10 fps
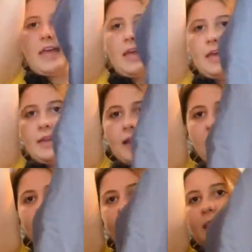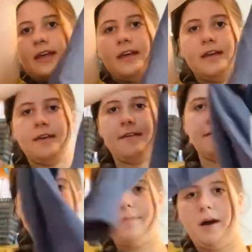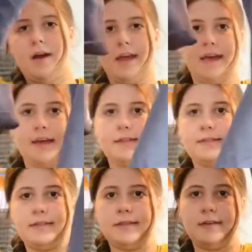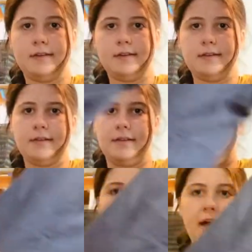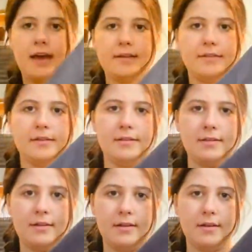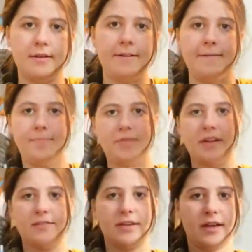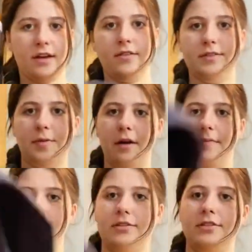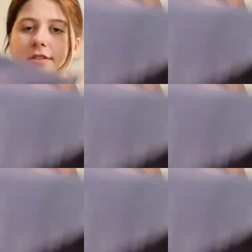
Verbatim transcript: and it has like pockets like that, and I was like, oh, it's probably just